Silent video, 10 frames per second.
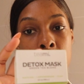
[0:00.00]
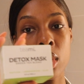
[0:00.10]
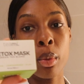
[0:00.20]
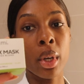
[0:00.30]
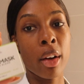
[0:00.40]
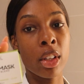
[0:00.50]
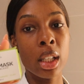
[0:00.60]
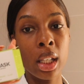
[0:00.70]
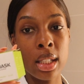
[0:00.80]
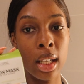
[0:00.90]
So when I really
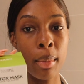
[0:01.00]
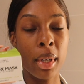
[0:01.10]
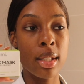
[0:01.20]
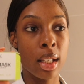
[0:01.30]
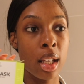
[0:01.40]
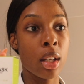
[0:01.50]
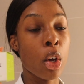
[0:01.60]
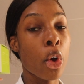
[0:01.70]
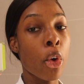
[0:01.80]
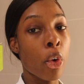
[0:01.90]
need to get my
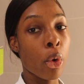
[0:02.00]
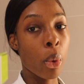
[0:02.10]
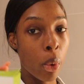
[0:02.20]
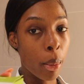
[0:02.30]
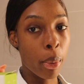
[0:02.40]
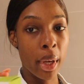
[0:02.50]
skin on